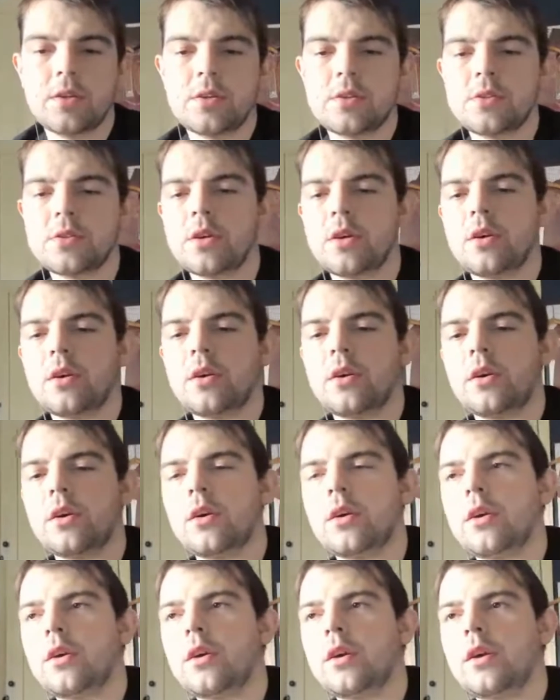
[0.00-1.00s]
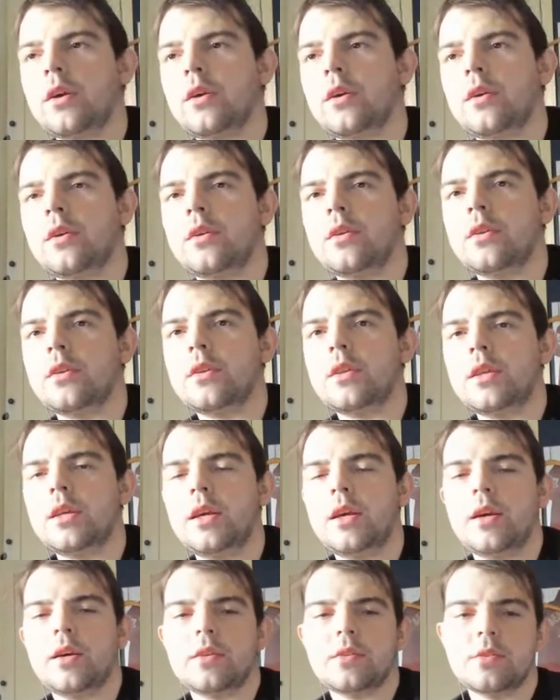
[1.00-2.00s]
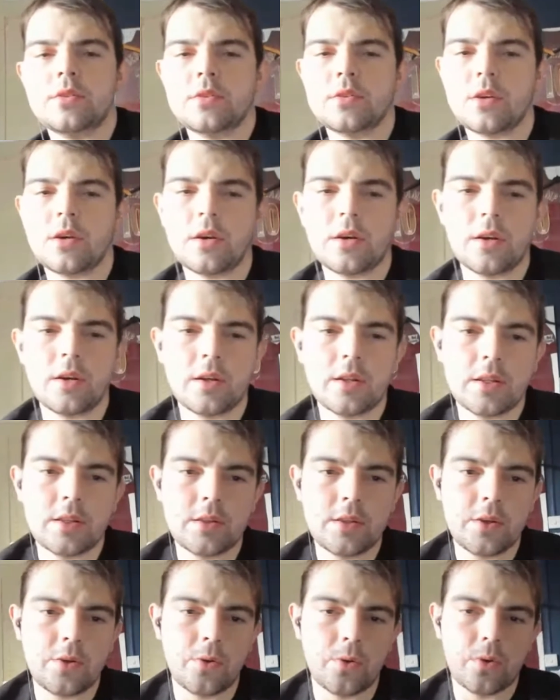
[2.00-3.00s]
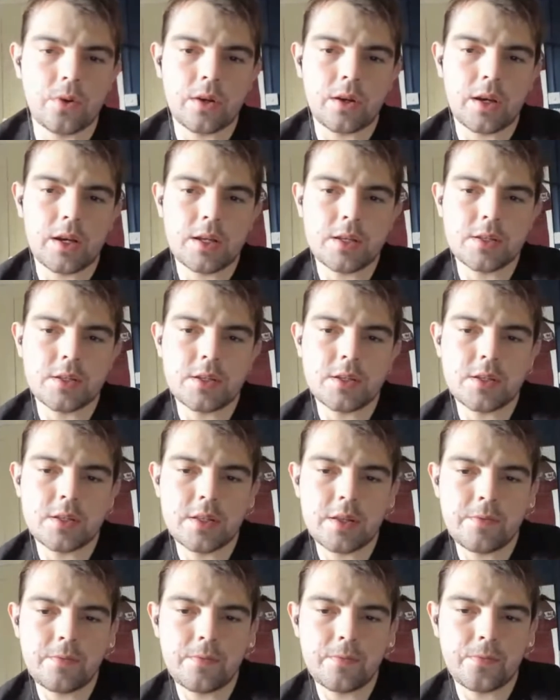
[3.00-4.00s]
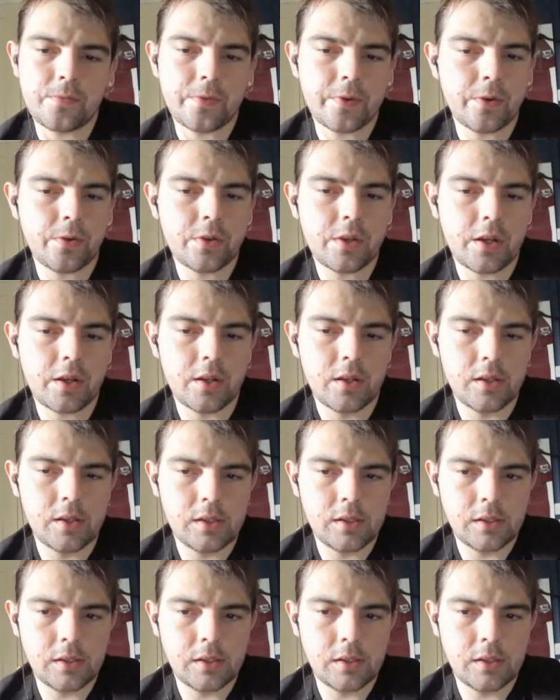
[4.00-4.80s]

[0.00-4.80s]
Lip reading: So yeah, and the organisers didn't feel that